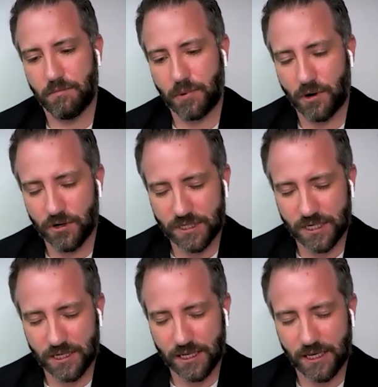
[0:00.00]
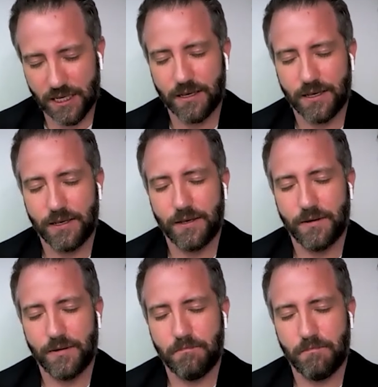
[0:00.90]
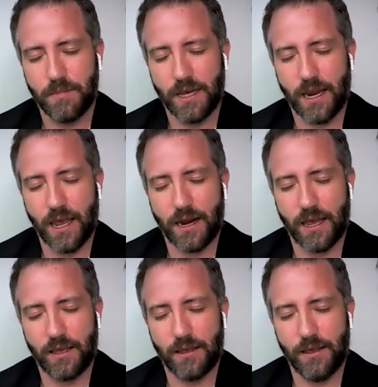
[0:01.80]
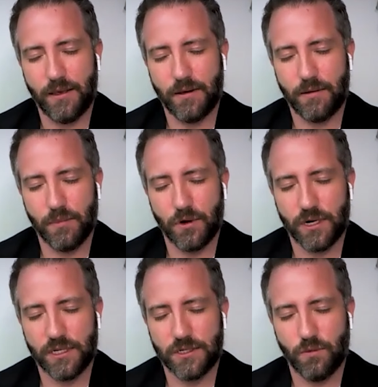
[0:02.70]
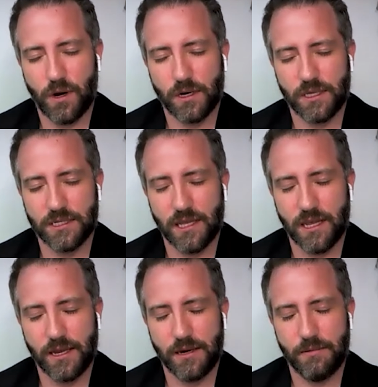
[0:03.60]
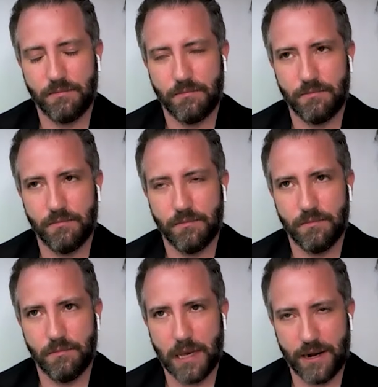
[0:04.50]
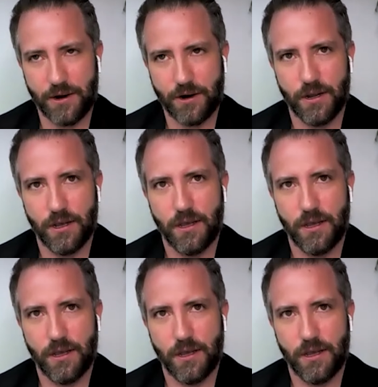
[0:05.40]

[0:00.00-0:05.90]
Personally, and I am learning to walk this line better,